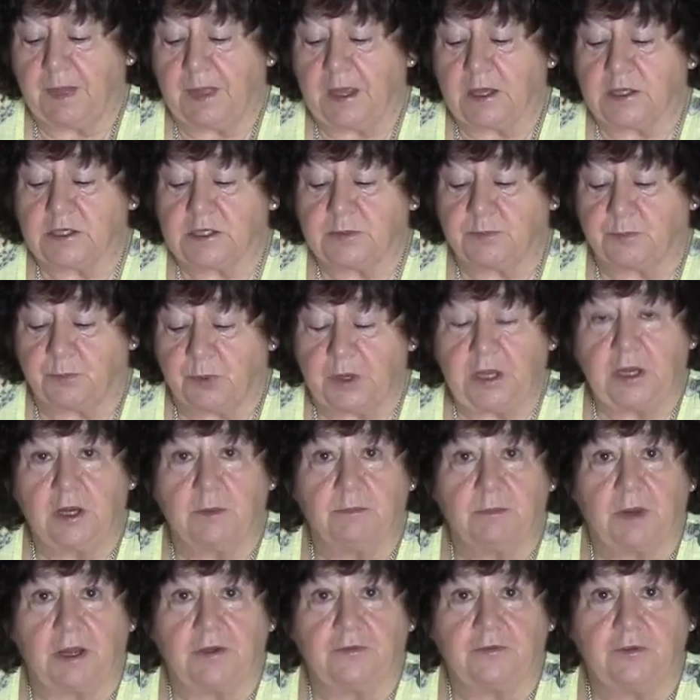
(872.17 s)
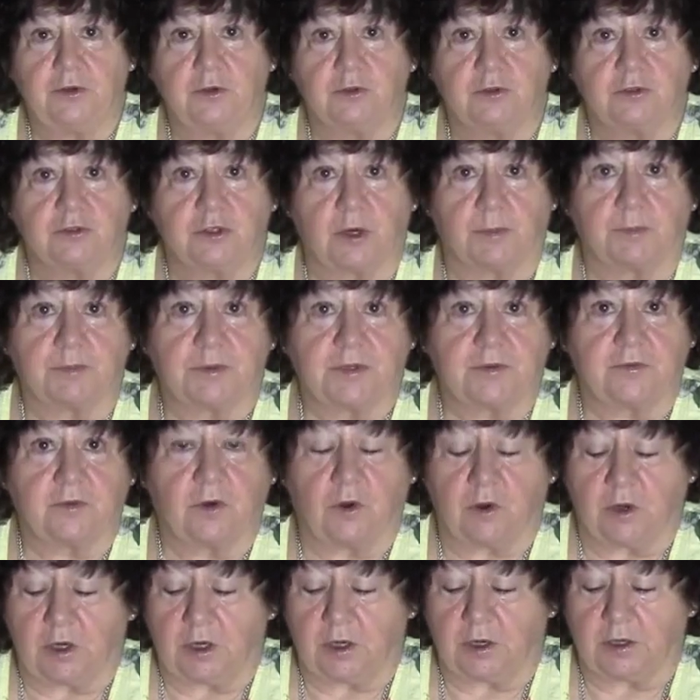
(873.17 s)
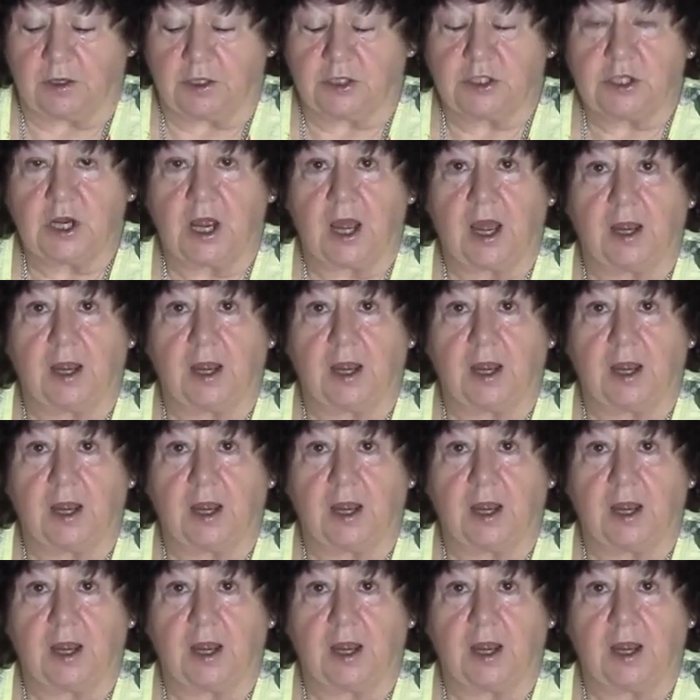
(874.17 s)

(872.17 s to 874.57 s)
sprinkle my few drops of oil on it